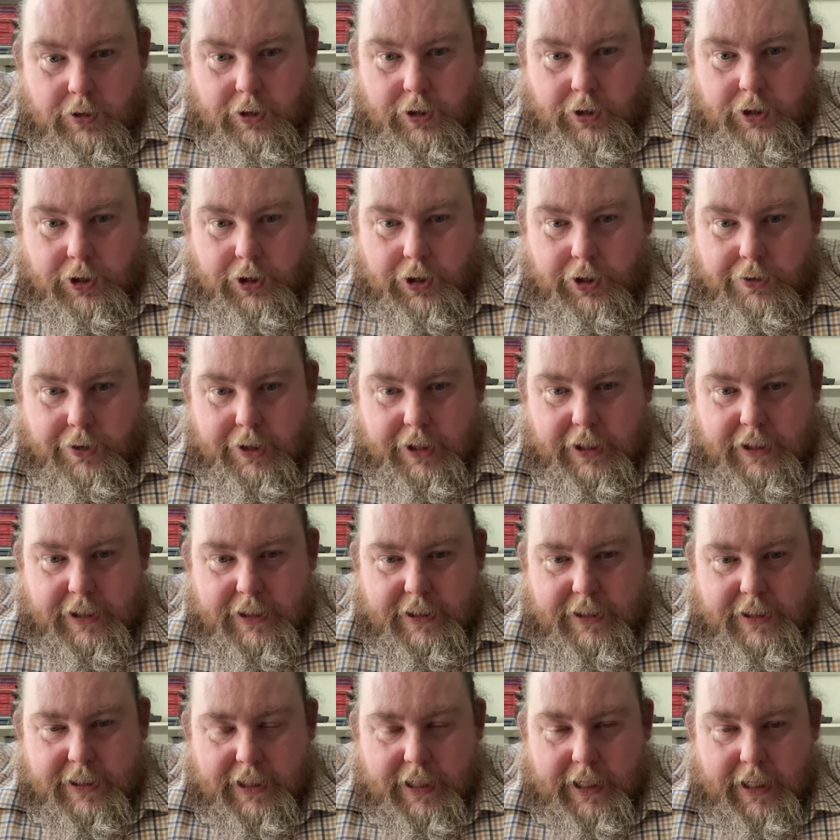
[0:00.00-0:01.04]
you can
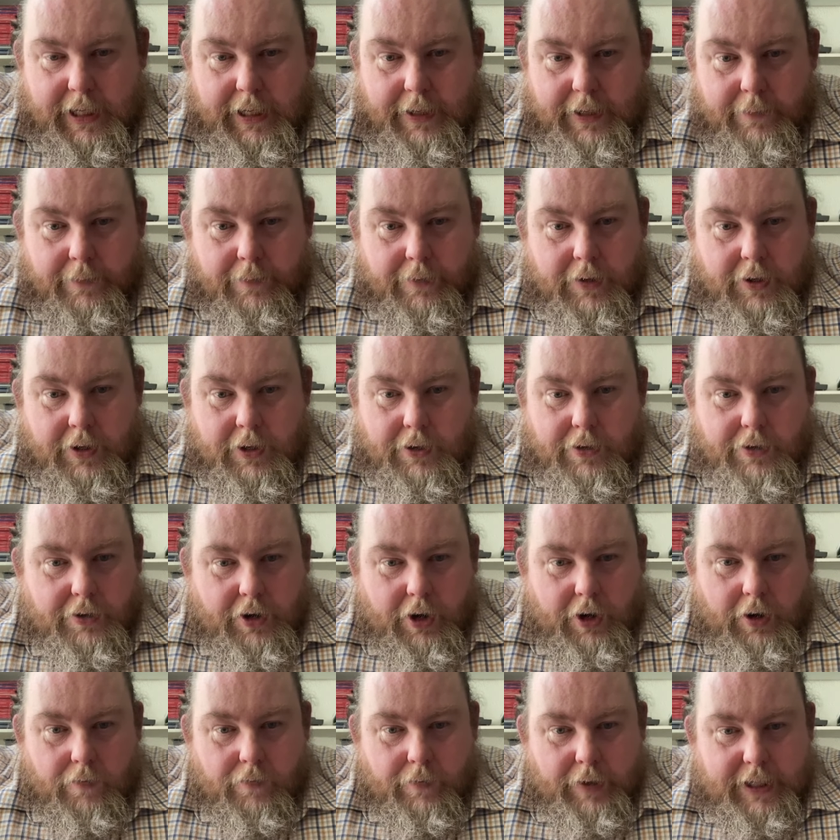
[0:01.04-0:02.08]
see, you
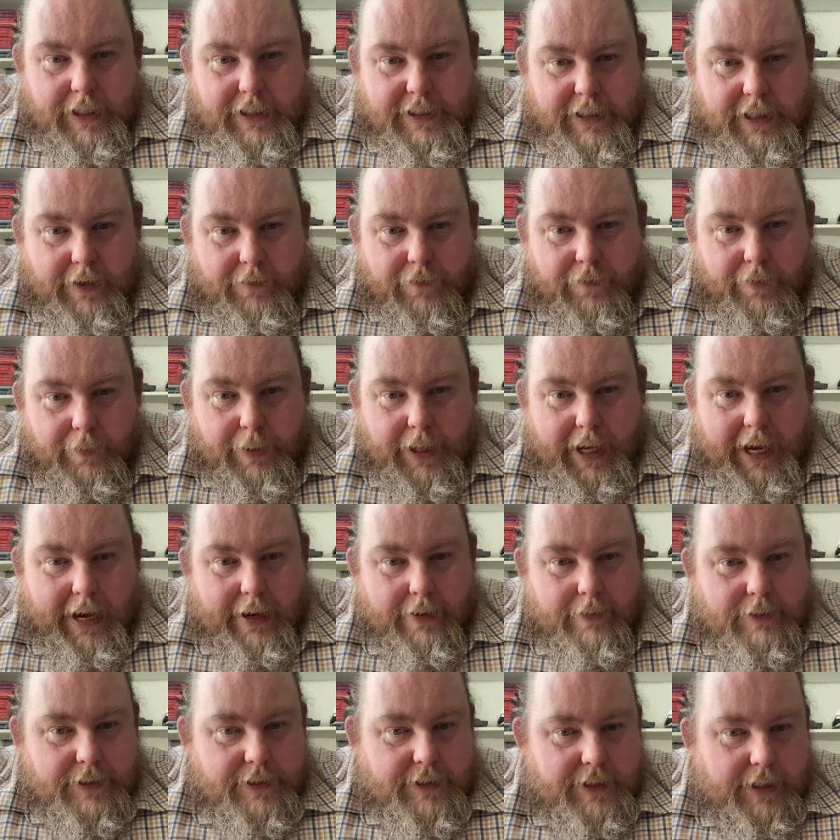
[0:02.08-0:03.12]
can't really see it from the
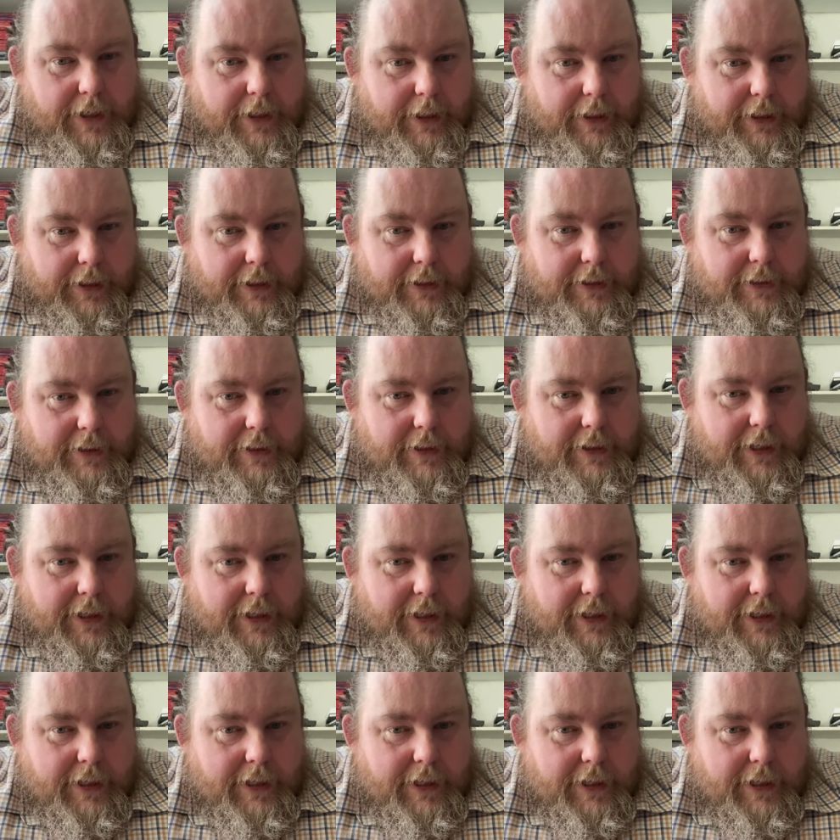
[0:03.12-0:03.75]
outside.